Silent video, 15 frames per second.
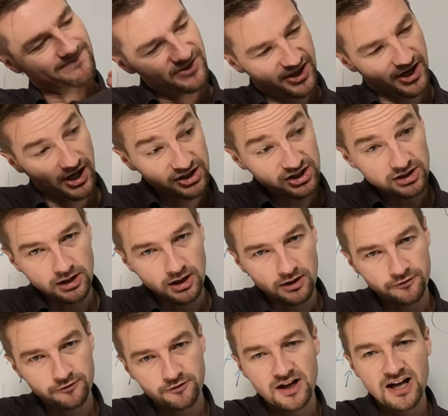dust
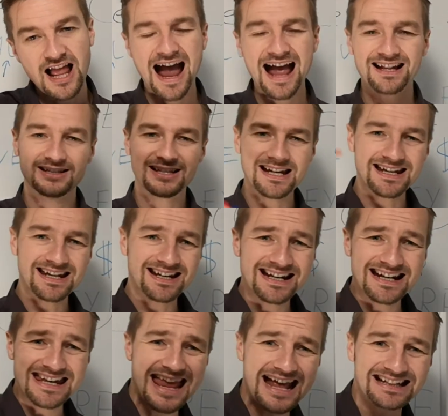off, and take
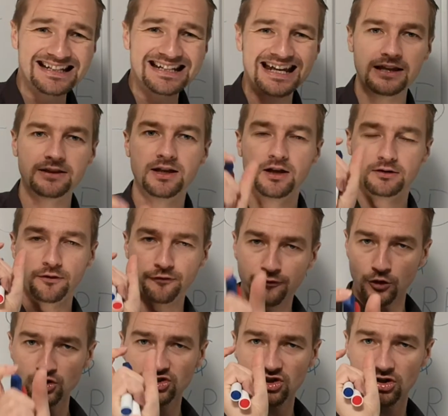yet again the
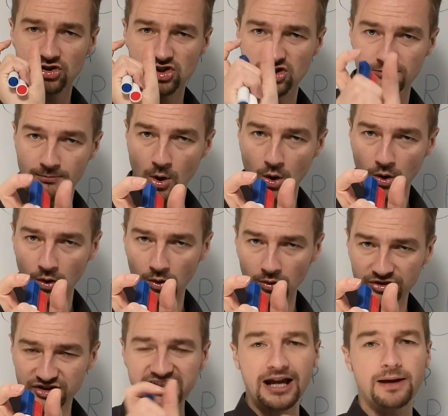first
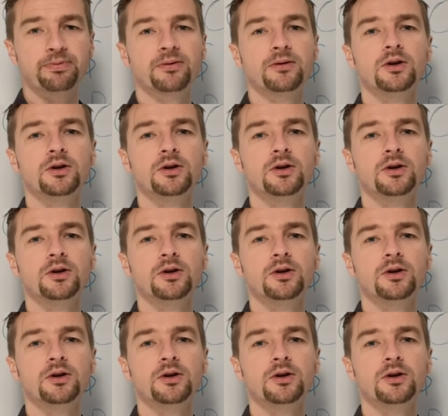small step